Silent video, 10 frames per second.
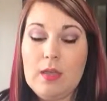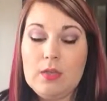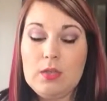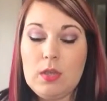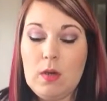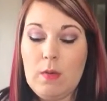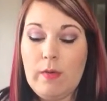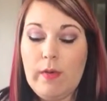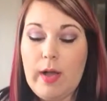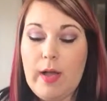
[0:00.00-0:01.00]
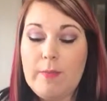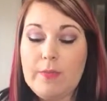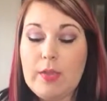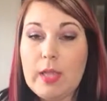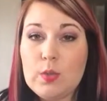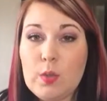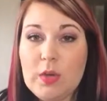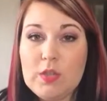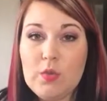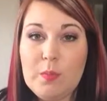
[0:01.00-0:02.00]
So that's what
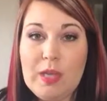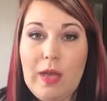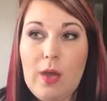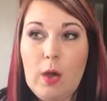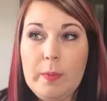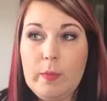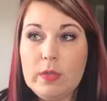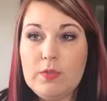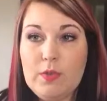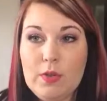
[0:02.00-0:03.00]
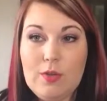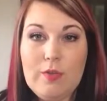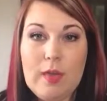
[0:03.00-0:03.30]
works for me. I hope it works for you.